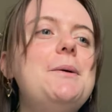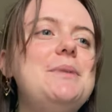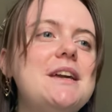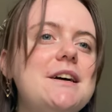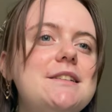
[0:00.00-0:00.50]

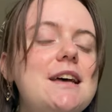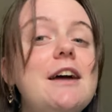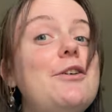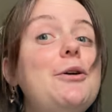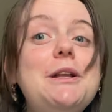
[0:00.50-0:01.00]
because
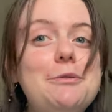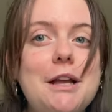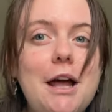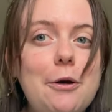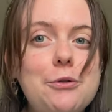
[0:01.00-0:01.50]
I've already
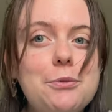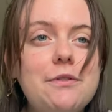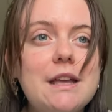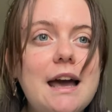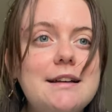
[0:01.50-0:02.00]
read Howl's
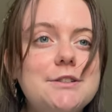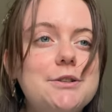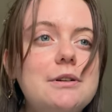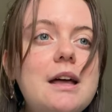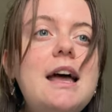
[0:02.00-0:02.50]
Moving
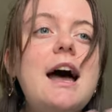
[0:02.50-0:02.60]
Castle.